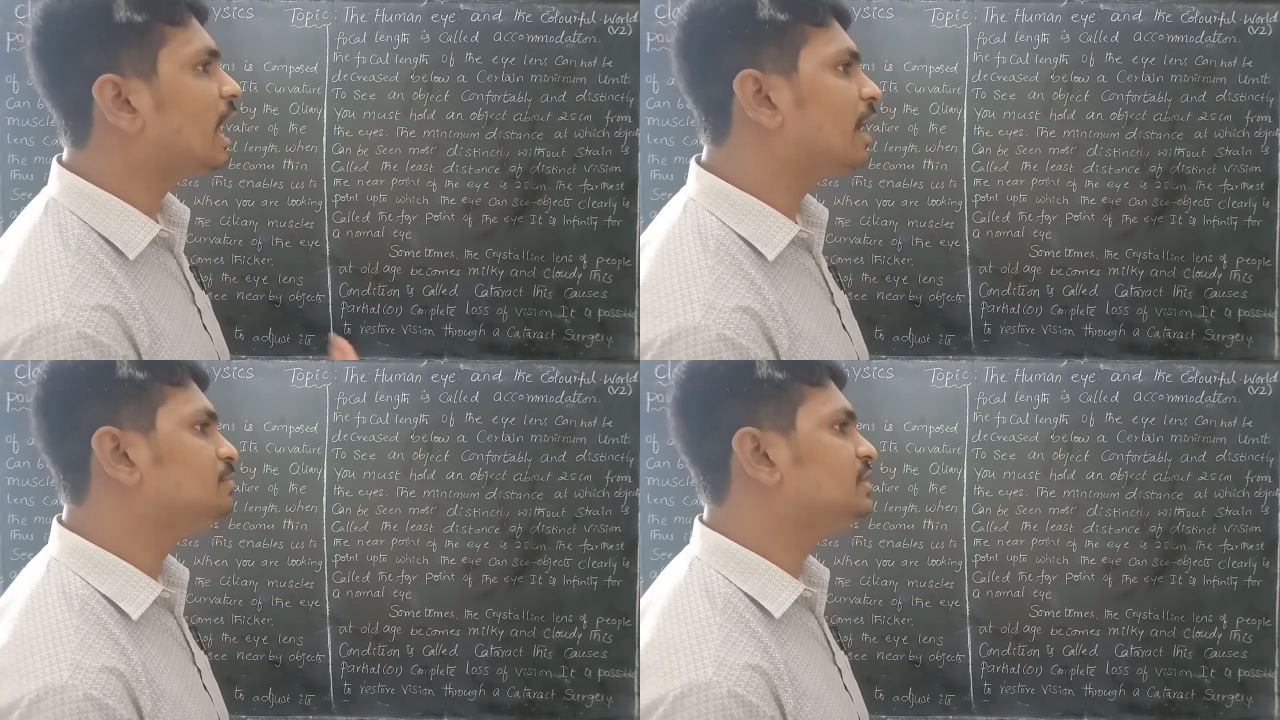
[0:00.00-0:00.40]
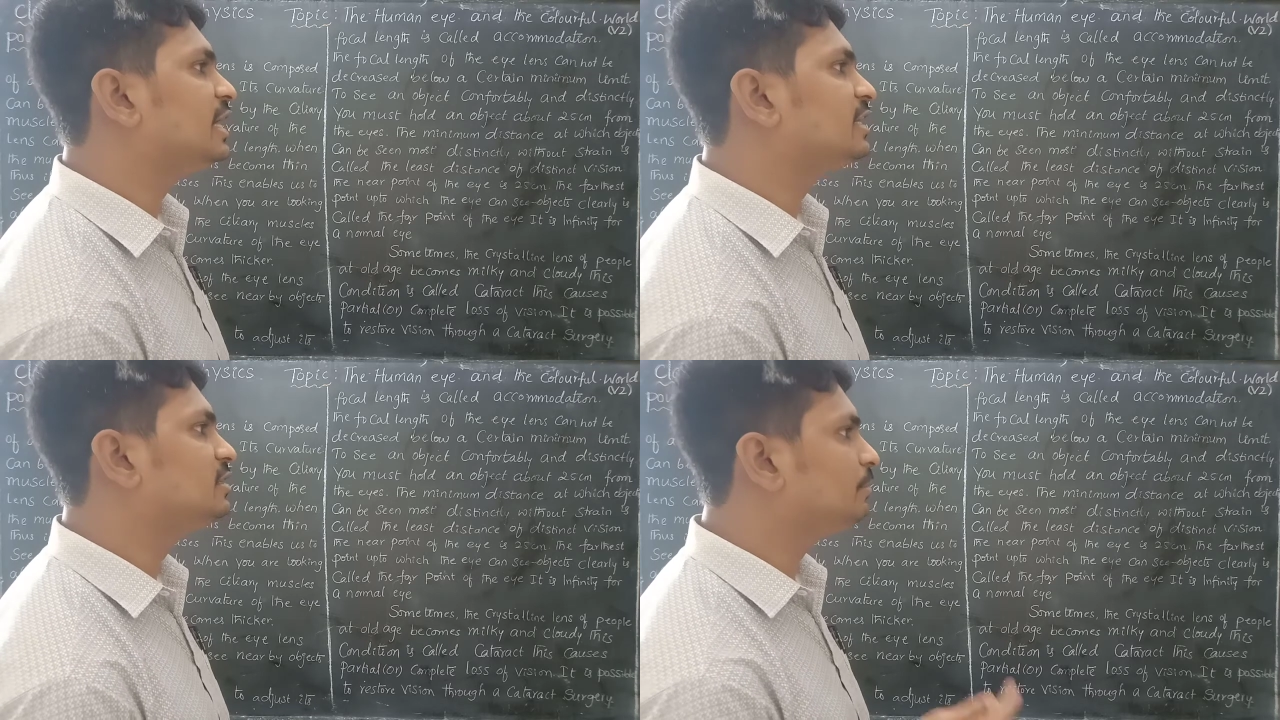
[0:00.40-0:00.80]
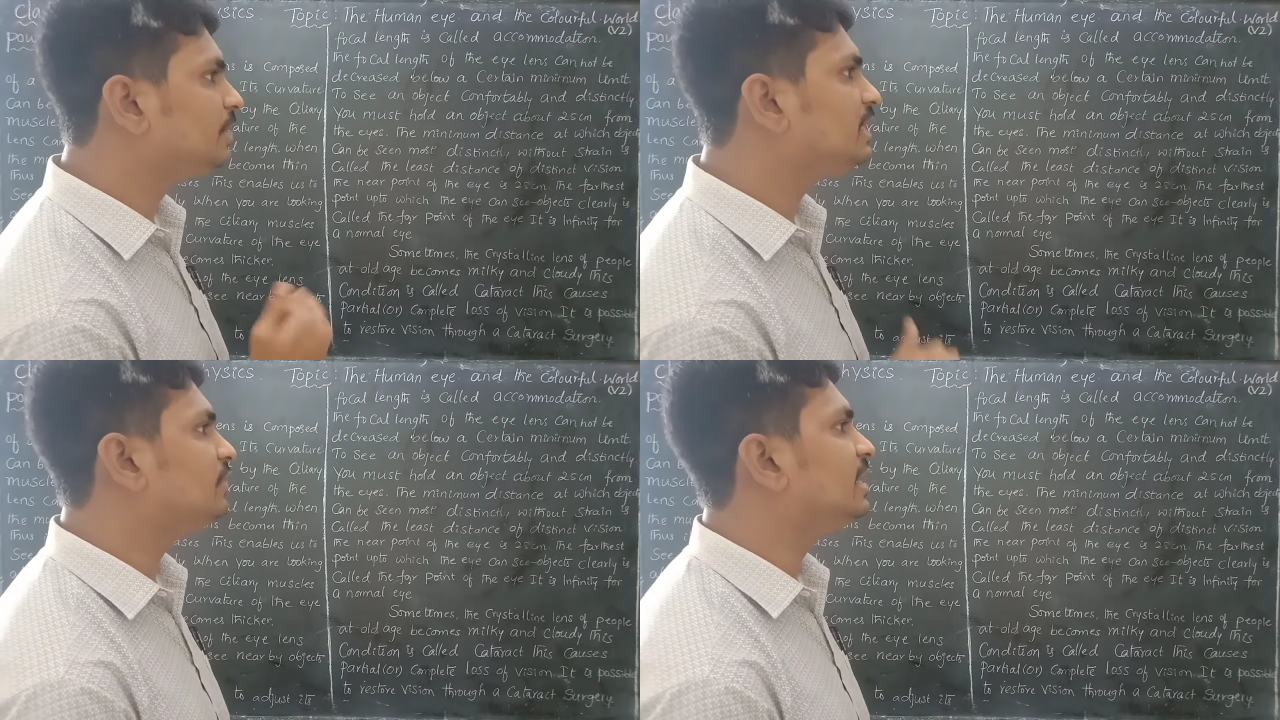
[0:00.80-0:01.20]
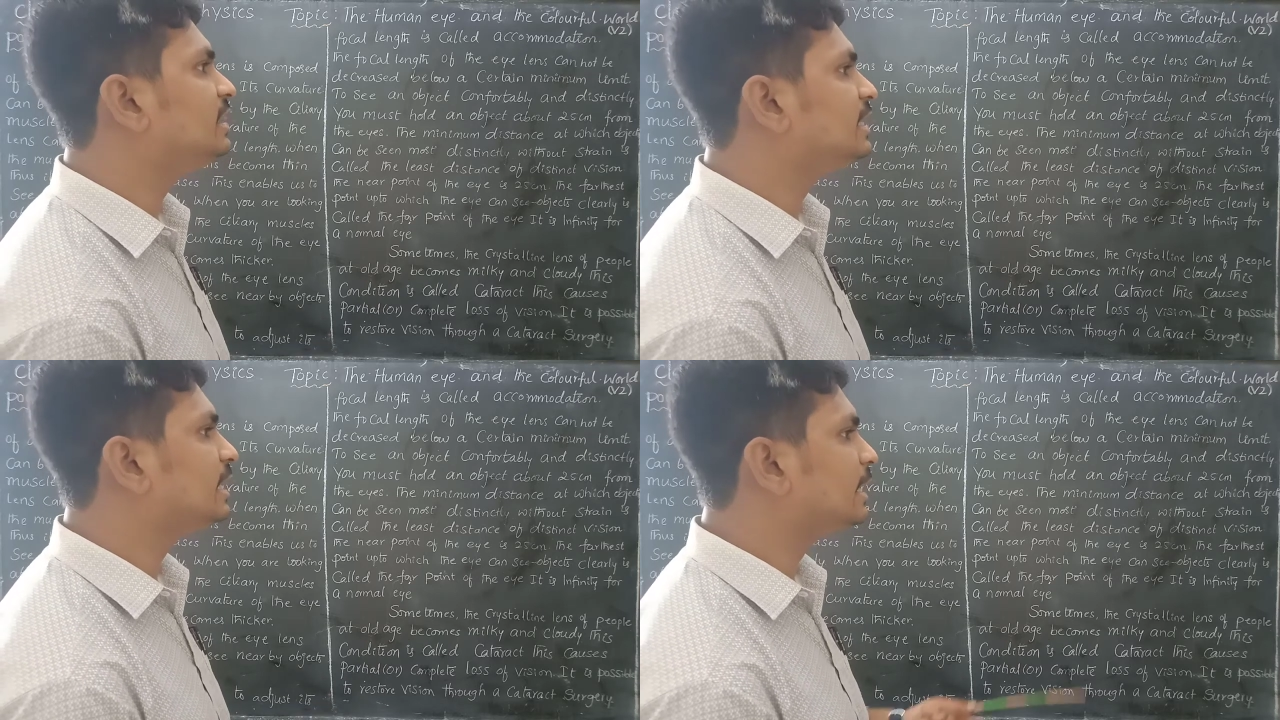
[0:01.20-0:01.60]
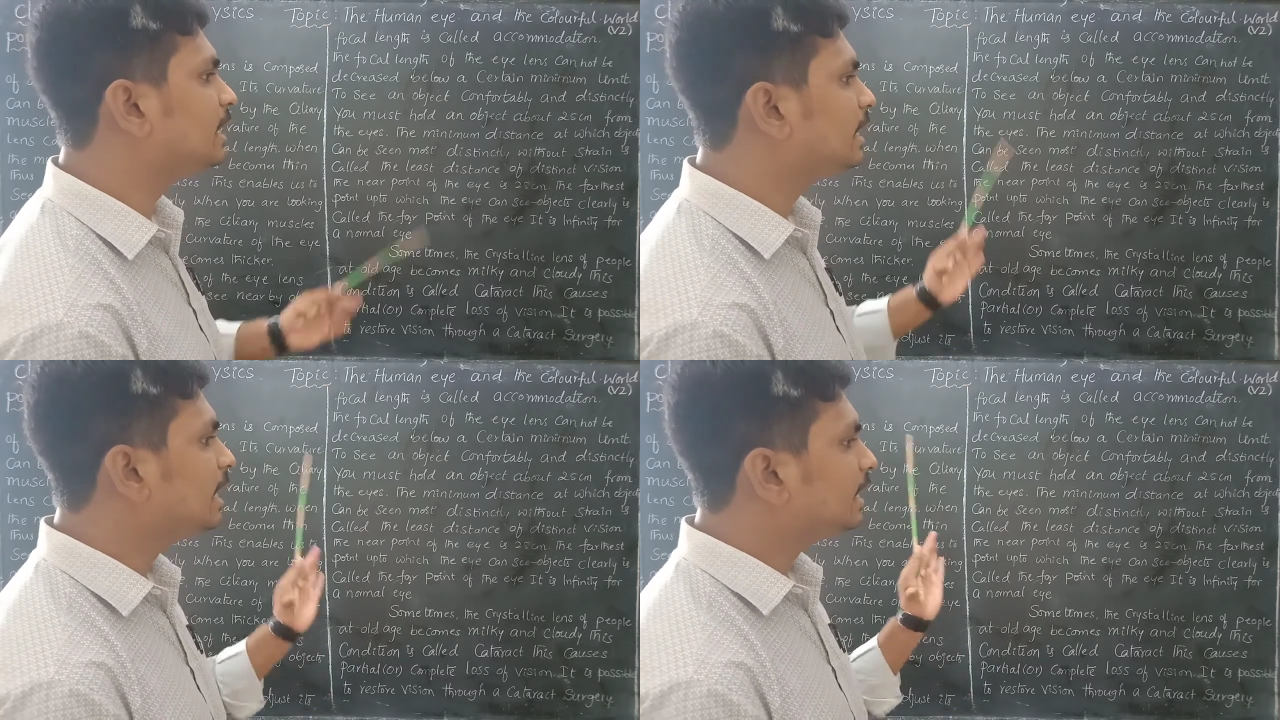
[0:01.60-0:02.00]
object between
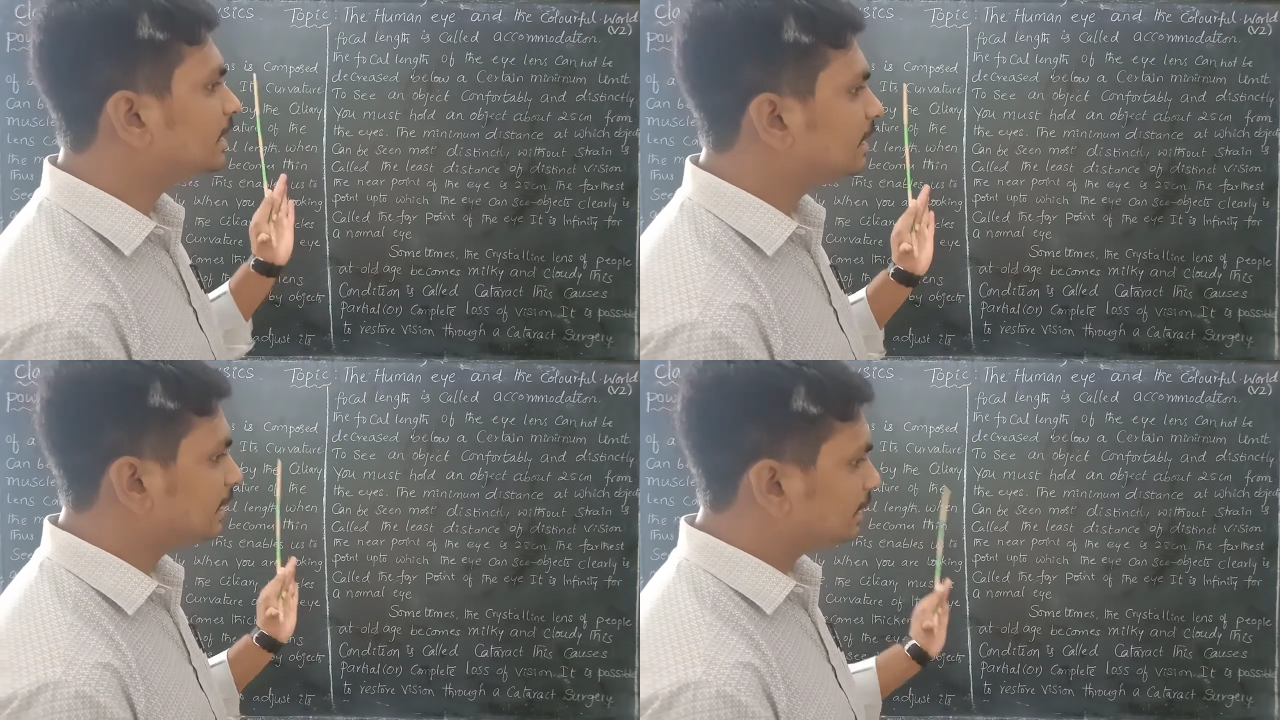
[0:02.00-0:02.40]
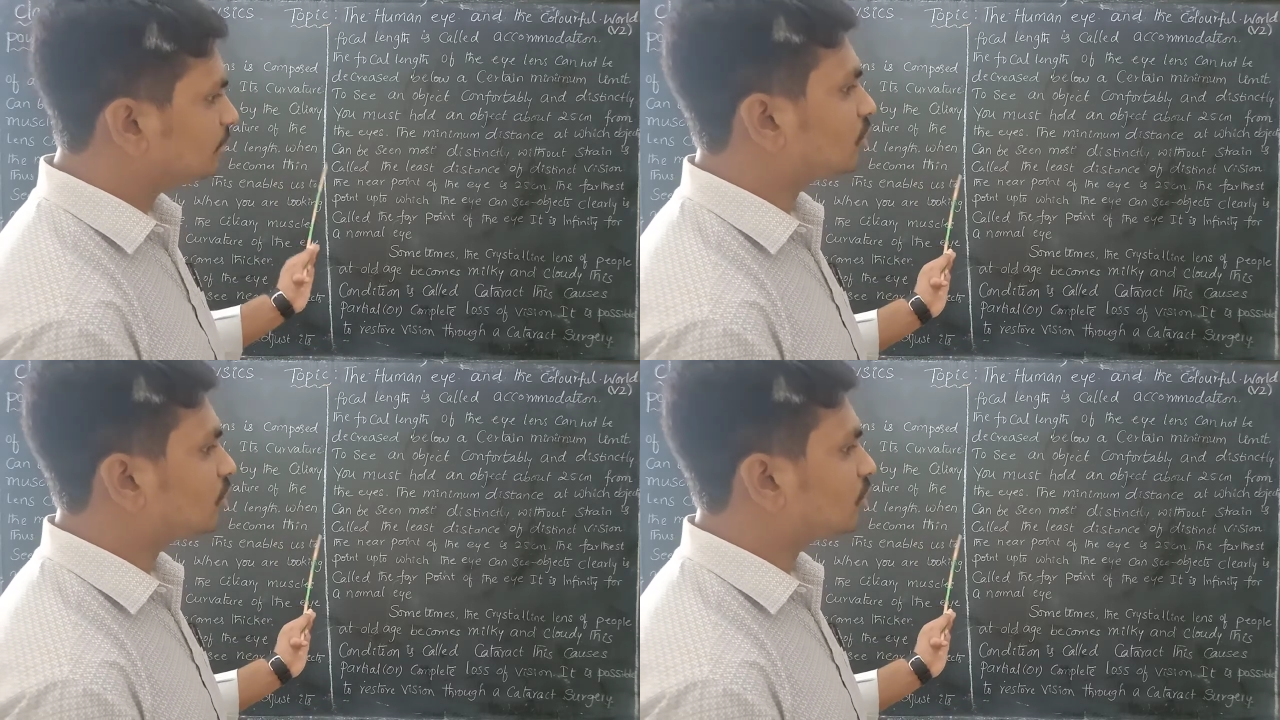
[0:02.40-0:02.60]
the